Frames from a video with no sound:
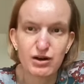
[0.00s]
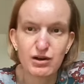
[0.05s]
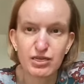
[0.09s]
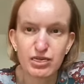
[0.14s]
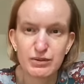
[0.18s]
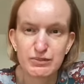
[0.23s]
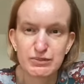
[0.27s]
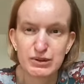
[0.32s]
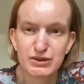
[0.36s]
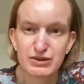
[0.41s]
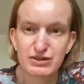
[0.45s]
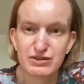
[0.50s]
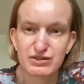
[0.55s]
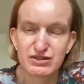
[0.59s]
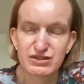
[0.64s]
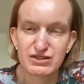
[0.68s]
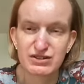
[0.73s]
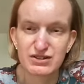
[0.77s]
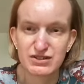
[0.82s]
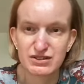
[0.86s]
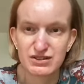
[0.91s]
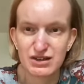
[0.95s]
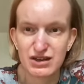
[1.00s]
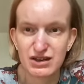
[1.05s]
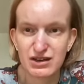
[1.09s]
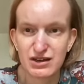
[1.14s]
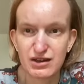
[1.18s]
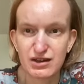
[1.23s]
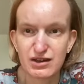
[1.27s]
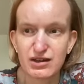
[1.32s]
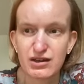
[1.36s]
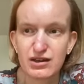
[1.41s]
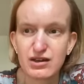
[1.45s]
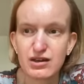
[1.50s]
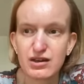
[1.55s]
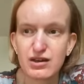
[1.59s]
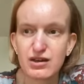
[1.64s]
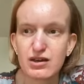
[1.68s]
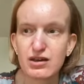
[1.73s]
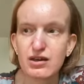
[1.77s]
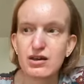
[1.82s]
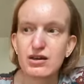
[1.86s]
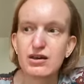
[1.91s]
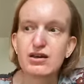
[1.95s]
on the product and say,
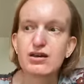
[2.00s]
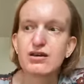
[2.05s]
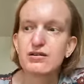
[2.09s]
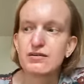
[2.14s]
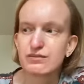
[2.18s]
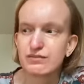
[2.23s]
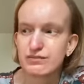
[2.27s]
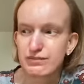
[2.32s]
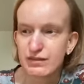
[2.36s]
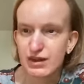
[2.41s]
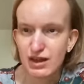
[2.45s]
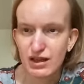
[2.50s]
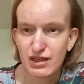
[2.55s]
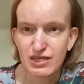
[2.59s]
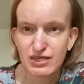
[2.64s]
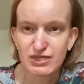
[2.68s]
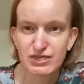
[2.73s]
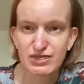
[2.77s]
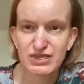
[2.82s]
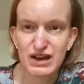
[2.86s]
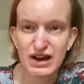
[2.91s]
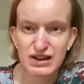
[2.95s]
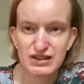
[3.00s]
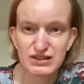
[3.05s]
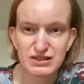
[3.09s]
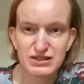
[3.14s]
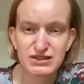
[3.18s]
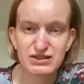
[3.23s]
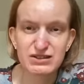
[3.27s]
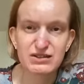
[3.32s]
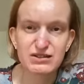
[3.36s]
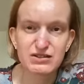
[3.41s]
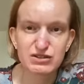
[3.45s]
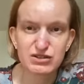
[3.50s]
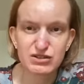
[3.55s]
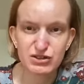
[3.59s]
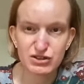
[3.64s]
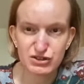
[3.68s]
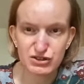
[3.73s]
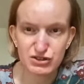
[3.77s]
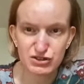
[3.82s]
that's such